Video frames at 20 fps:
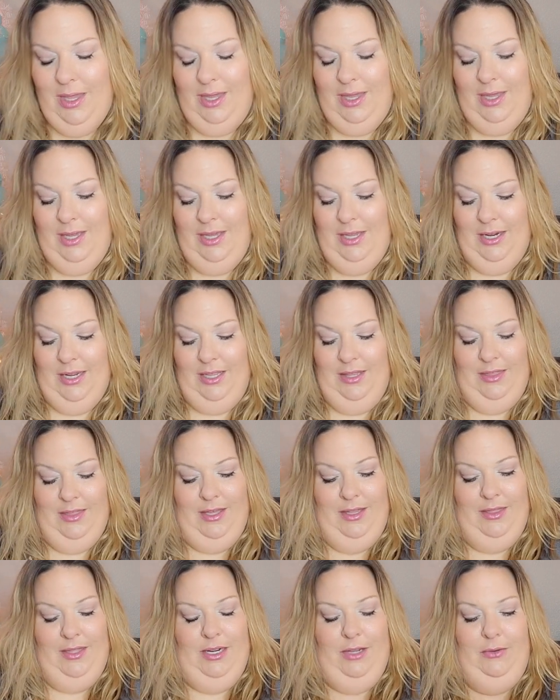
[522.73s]
And I
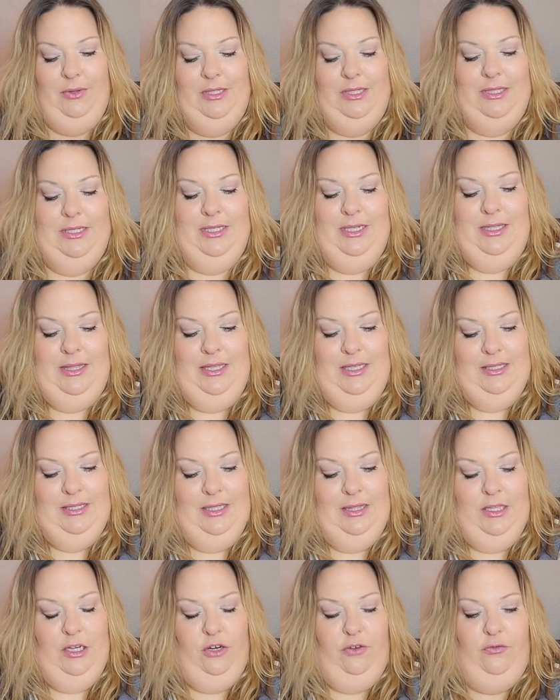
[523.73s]
thought that I would stick
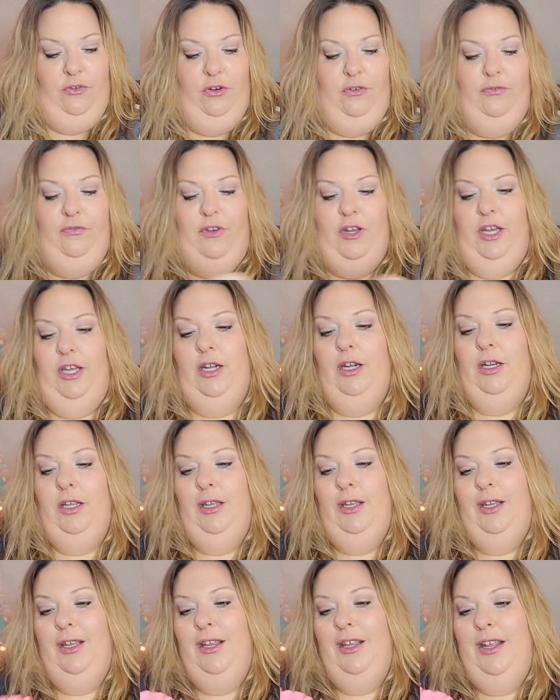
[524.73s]
this in there for fun.